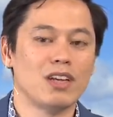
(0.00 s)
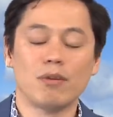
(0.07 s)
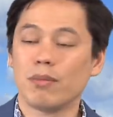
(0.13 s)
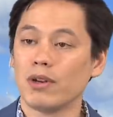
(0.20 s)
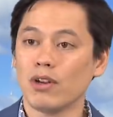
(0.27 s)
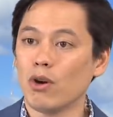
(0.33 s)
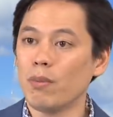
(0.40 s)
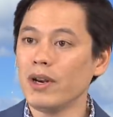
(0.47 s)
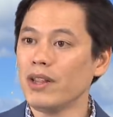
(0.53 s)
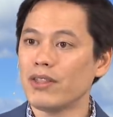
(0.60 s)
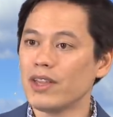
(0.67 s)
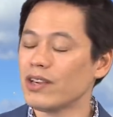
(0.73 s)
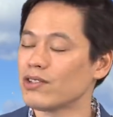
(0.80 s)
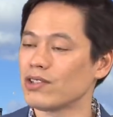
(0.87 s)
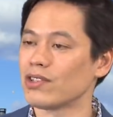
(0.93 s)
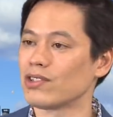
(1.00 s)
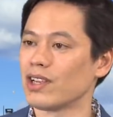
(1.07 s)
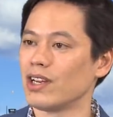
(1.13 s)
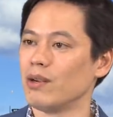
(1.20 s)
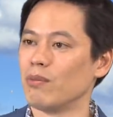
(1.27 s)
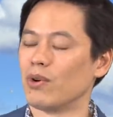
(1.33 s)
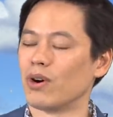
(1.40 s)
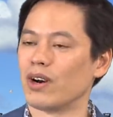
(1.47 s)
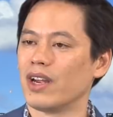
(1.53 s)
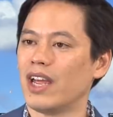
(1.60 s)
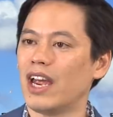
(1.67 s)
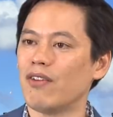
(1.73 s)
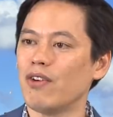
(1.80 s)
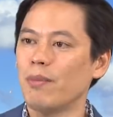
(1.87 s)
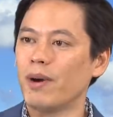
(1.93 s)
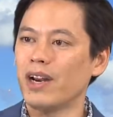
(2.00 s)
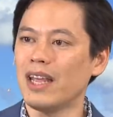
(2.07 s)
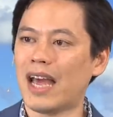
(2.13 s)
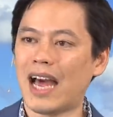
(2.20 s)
But nobody thinks this anymore. Everybody